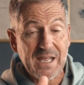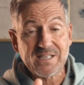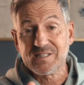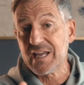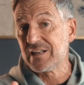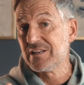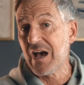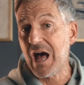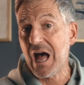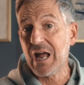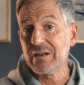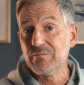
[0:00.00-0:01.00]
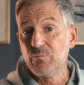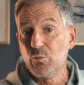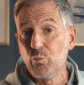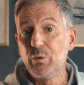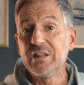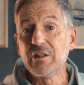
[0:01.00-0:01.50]
They said, God,
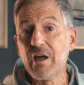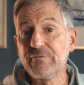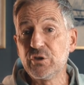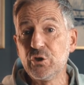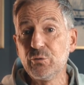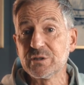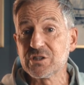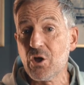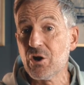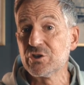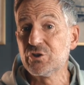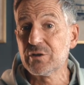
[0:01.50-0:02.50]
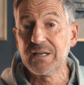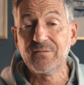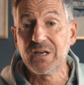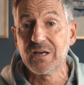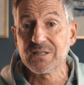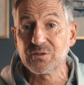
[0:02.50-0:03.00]
we love you as long as you're
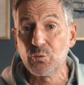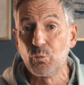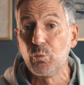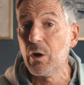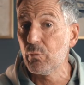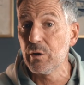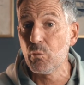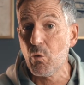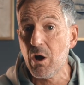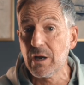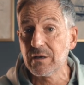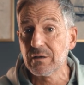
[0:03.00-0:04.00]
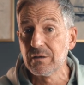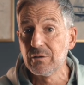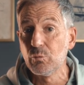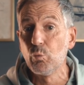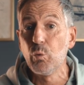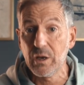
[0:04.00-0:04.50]
giving us what we want
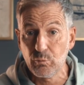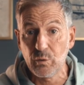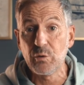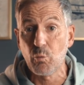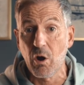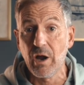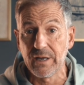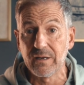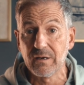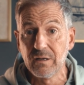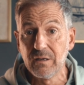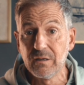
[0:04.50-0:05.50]
when we want it.